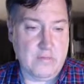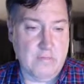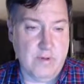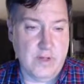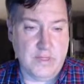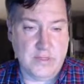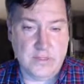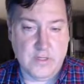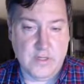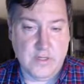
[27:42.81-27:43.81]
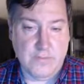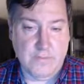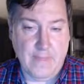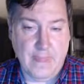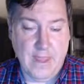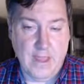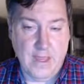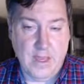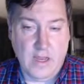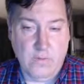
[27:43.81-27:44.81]
But
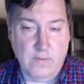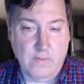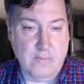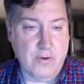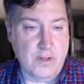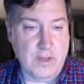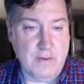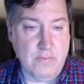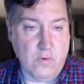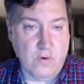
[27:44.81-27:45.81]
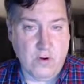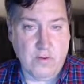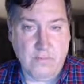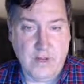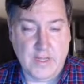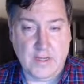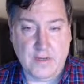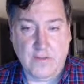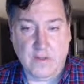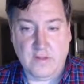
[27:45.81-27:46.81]
I wouldn't be putting any more money into
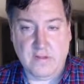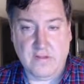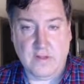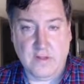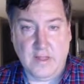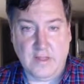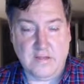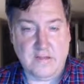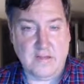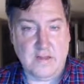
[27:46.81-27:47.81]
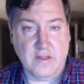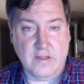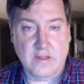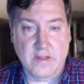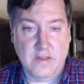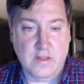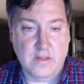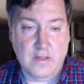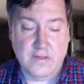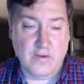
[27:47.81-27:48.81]
this unless
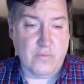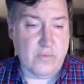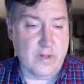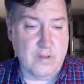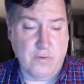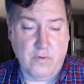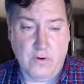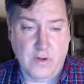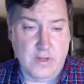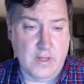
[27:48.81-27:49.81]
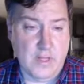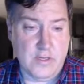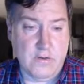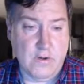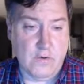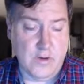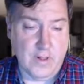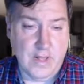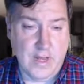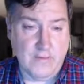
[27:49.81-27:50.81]
you're really bored and you own a
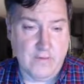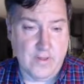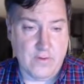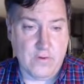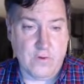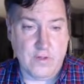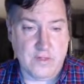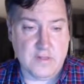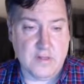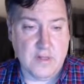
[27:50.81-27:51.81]
lot of other coins.